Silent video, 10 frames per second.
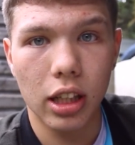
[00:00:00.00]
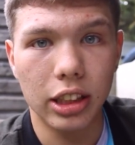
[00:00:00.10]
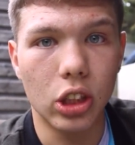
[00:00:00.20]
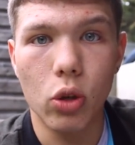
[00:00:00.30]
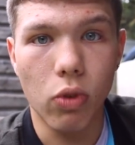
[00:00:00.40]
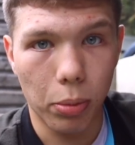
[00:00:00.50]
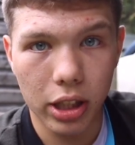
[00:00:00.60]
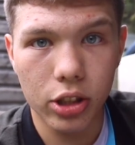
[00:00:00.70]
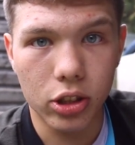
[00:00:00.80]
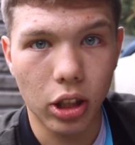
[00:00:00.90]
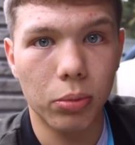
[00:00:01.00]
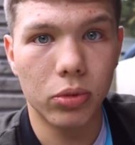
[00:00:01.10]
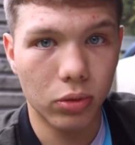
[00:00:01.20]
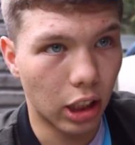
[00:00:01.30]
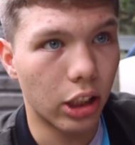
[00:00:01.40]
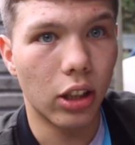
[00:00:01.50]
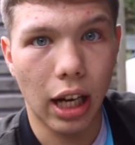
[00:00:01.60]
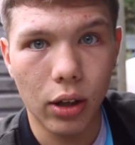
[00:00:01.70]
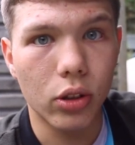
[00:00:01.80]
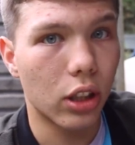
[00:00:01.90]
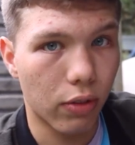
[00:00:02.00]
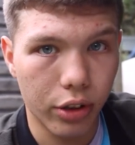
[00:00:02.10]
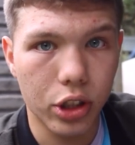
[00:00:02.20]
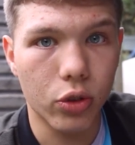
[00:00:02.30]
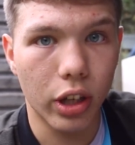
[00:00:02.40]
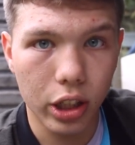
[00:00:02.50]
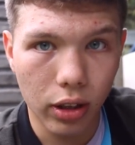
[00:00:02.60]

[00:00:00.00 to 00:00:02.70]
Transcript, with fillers: there's no rubbish. I'm telling you now, it's very straight.